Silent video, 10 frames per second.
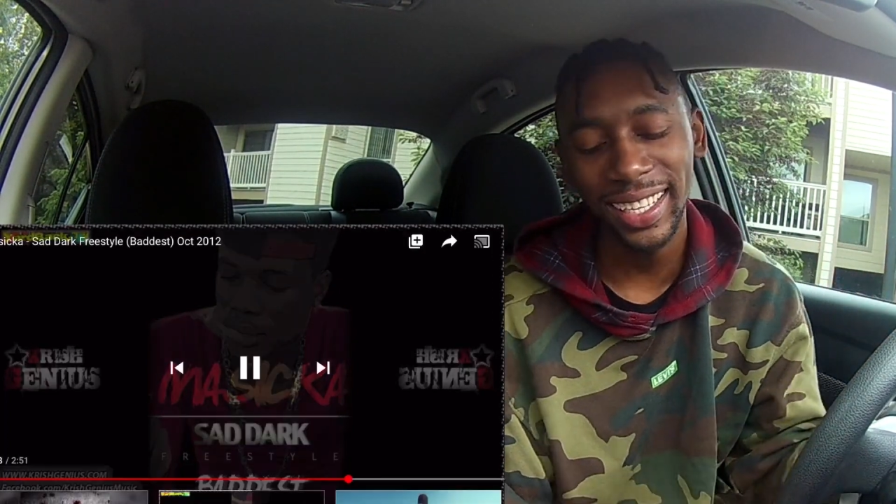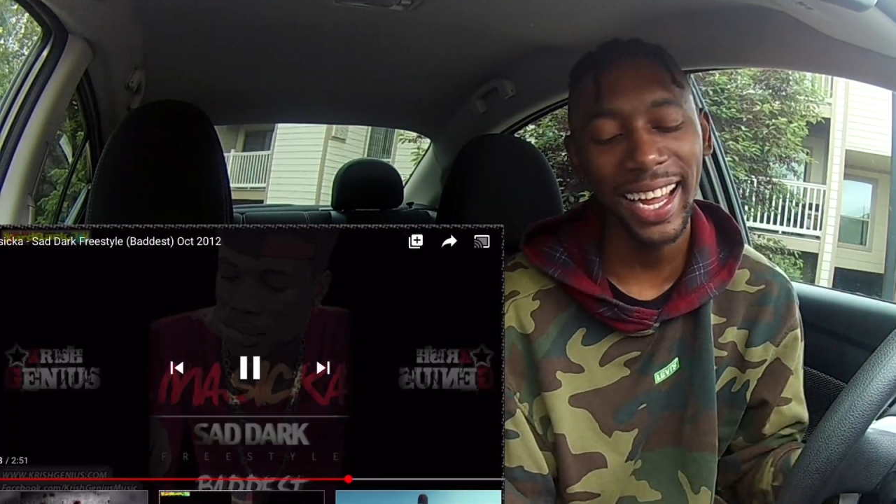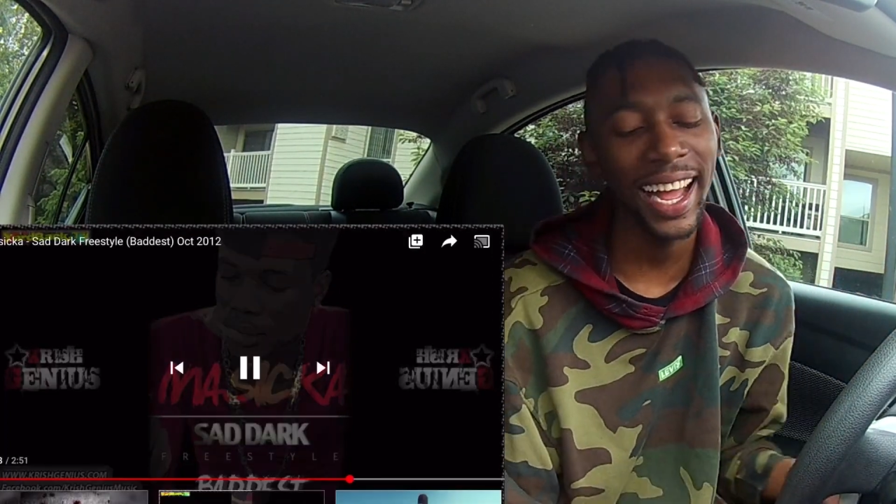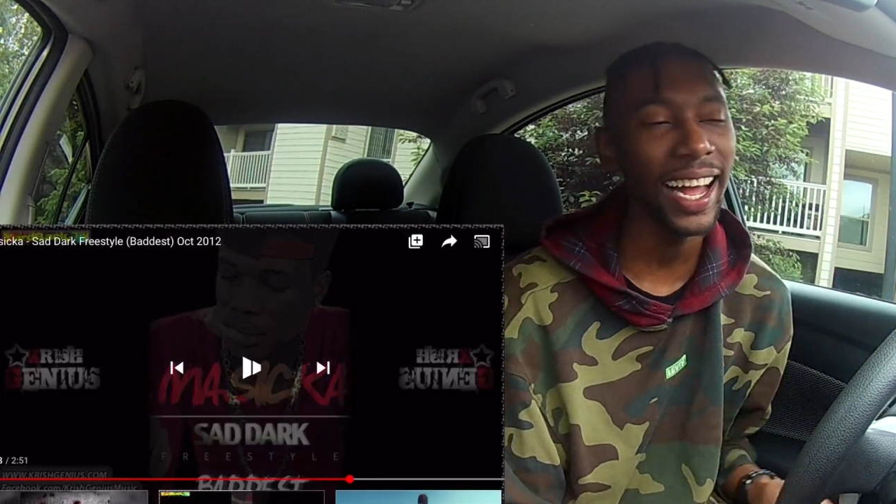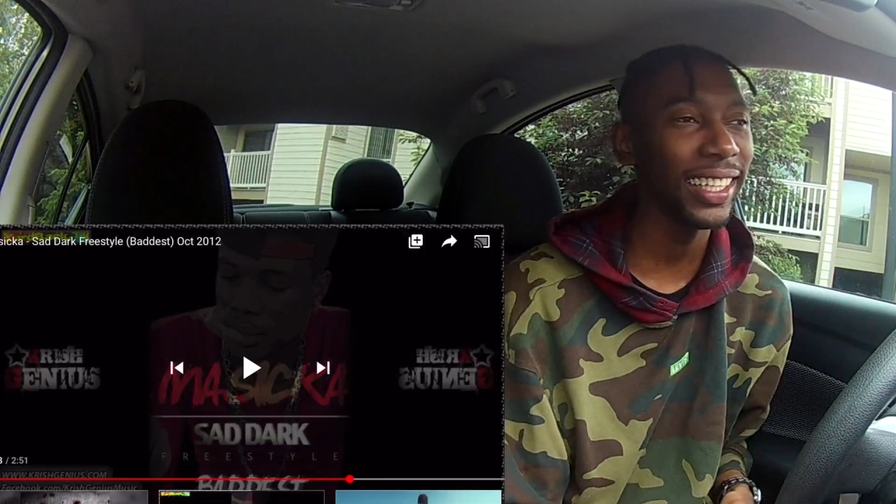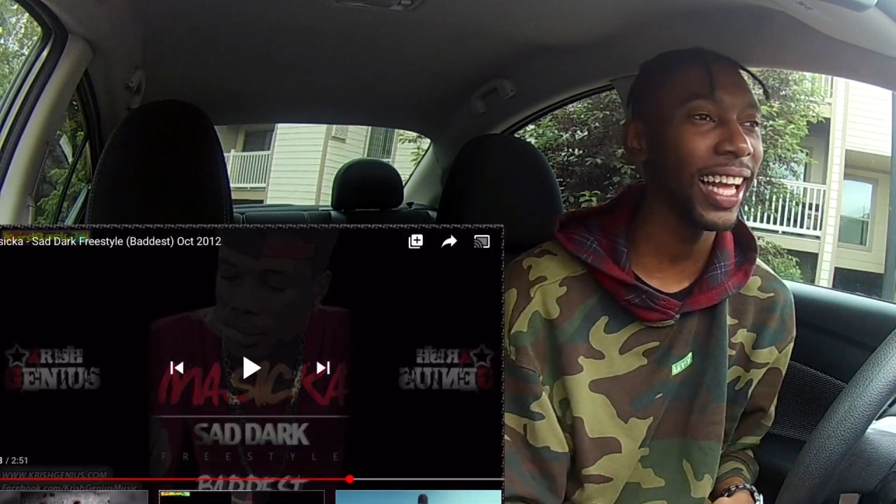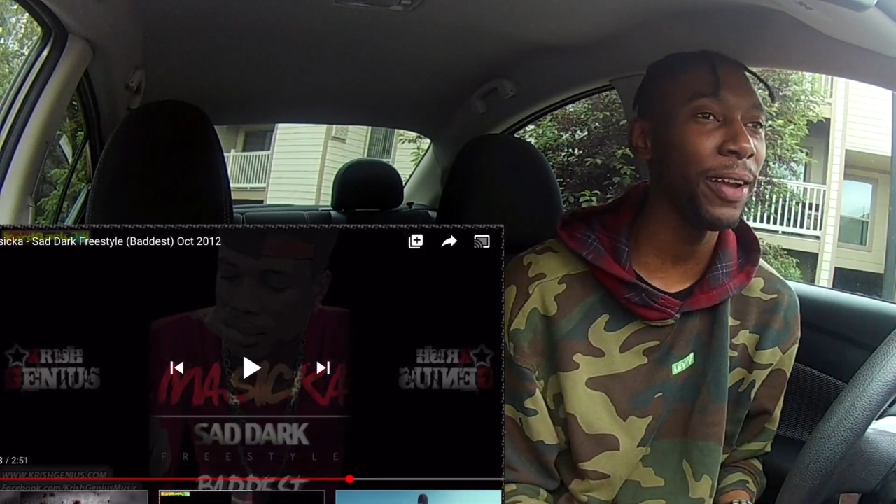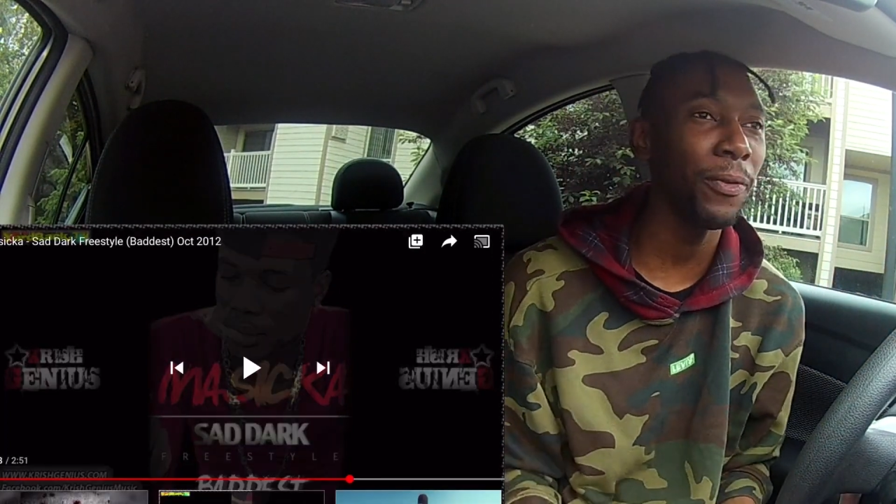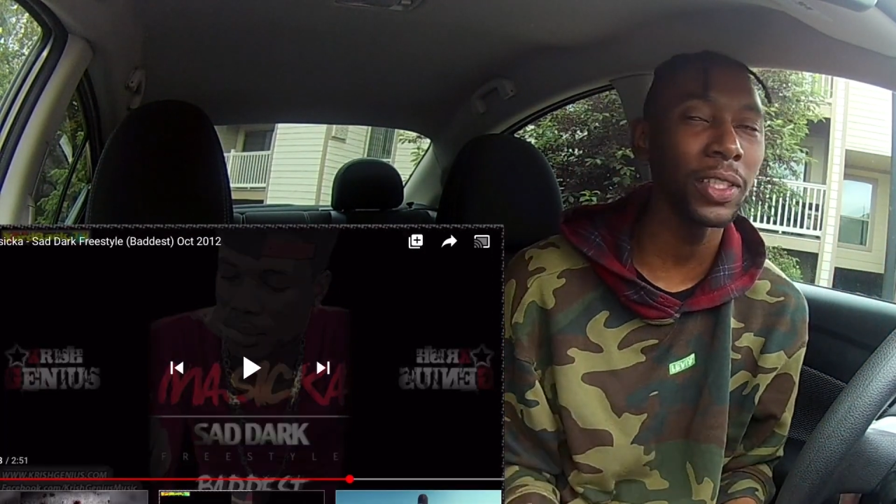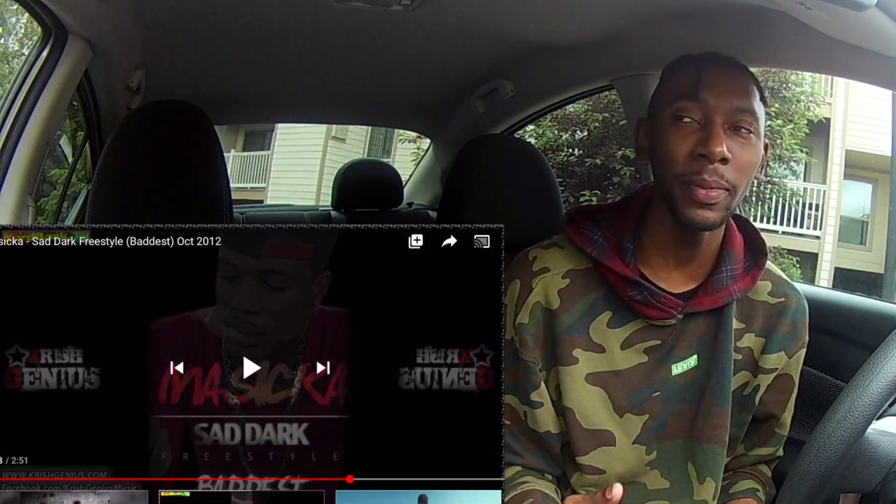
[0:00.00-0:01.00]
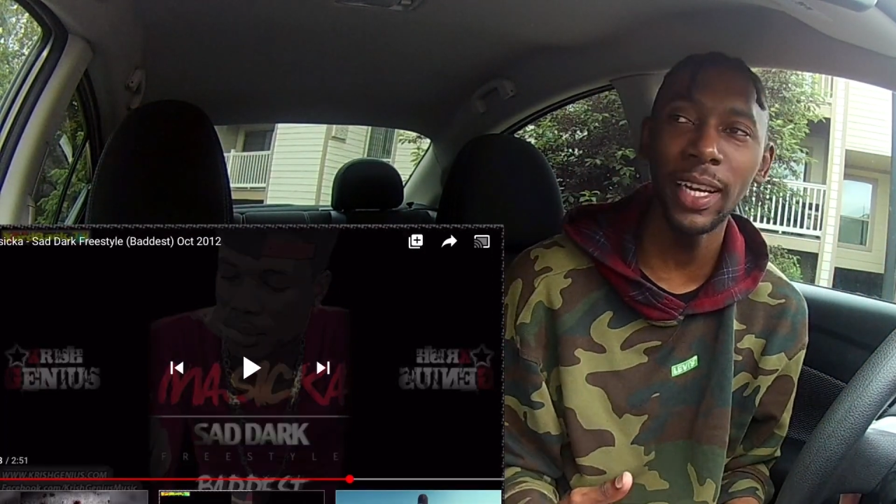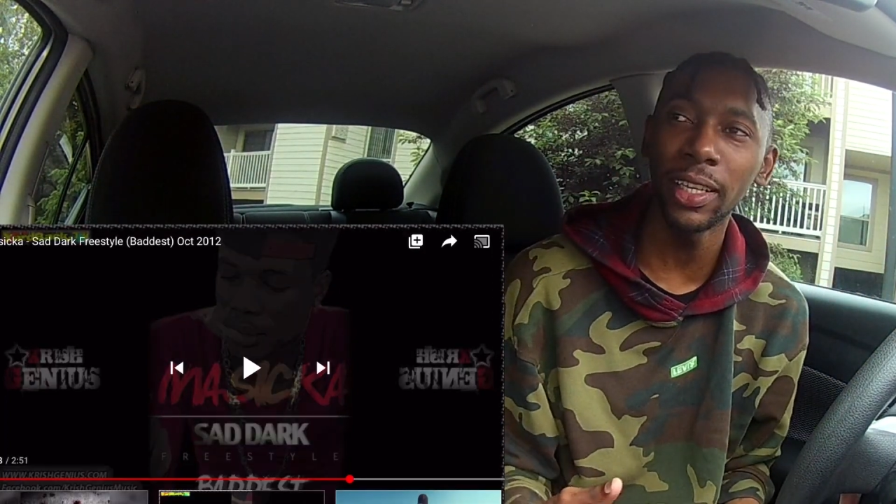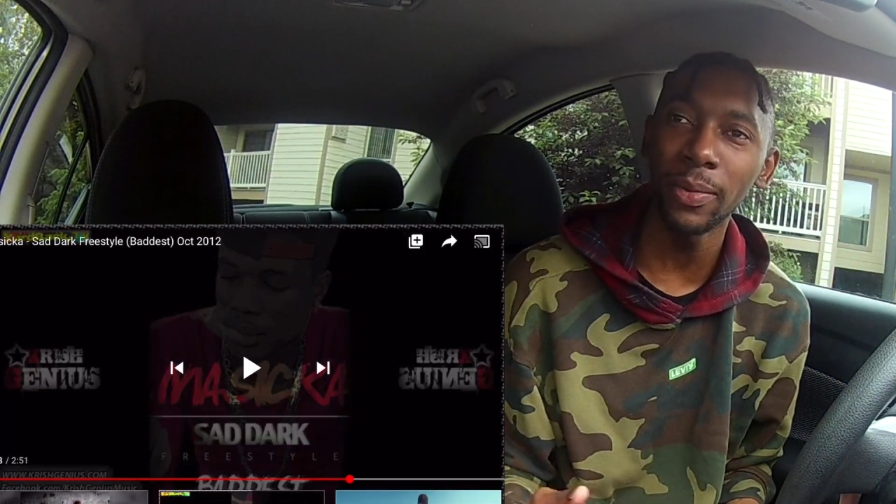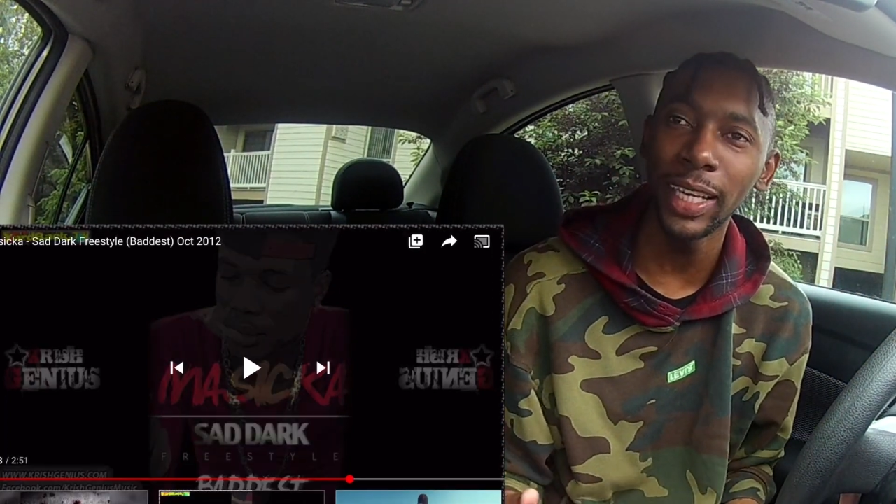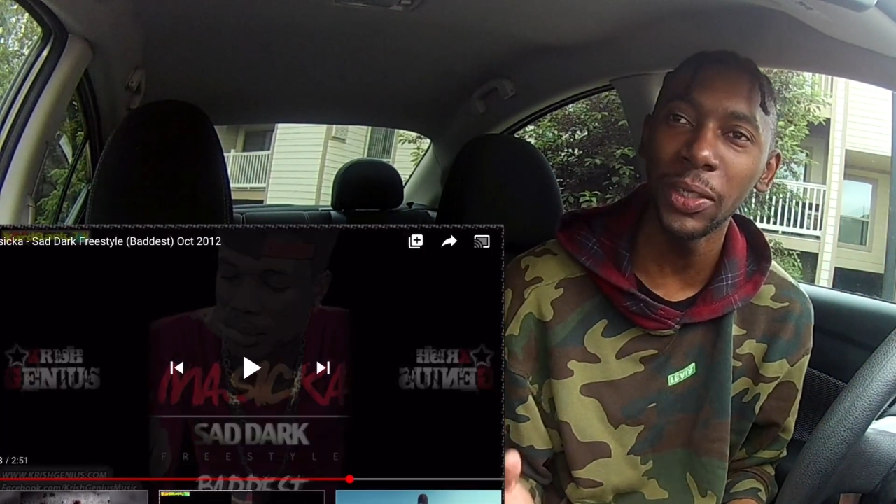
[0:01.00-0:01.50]
God, I first
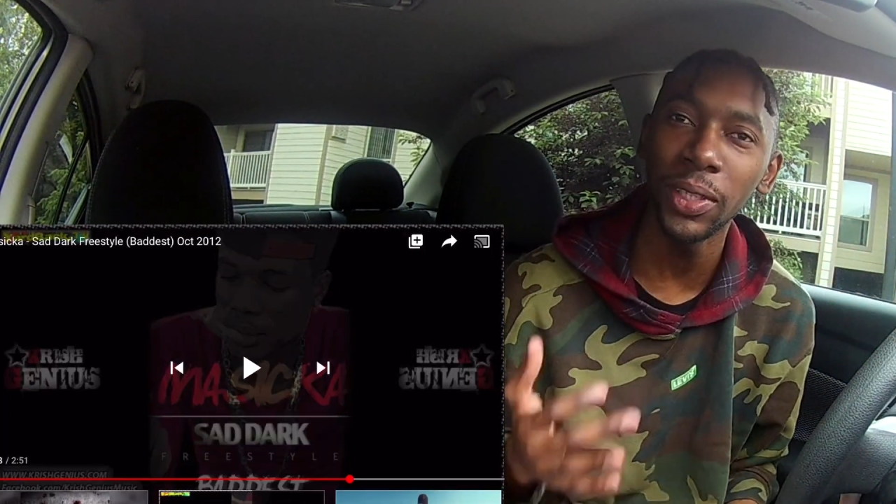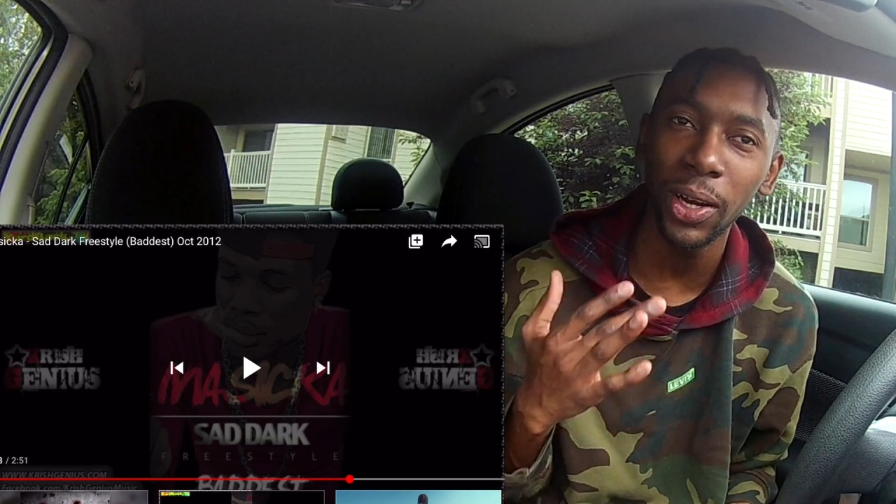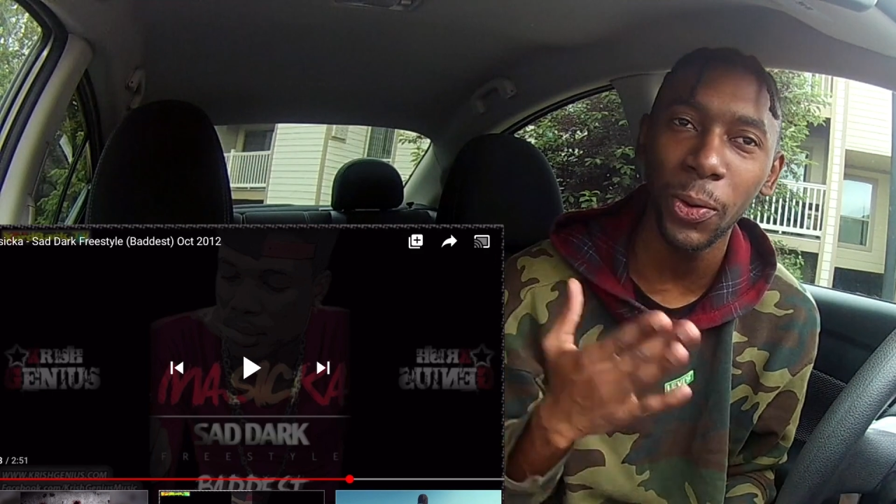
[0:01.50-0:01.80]
hear somebody use a